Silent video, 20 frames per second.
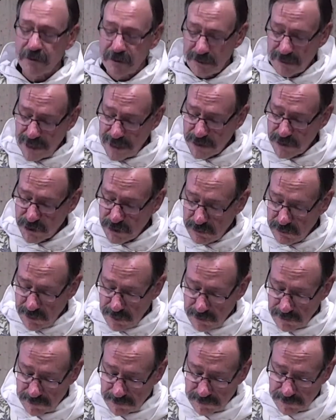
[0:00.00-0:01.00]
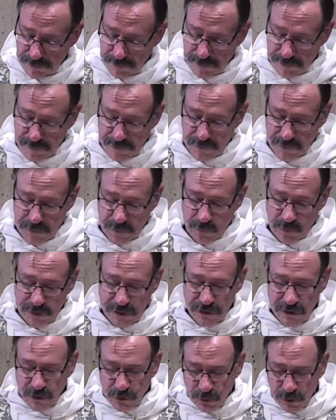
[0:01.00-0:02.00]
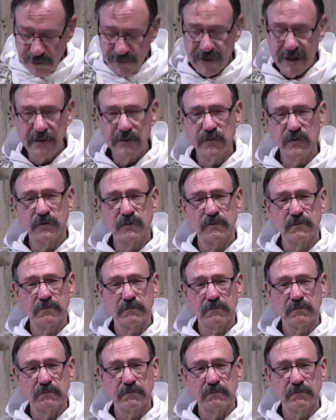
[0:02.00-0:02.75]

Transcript: grandchildren, went to school events,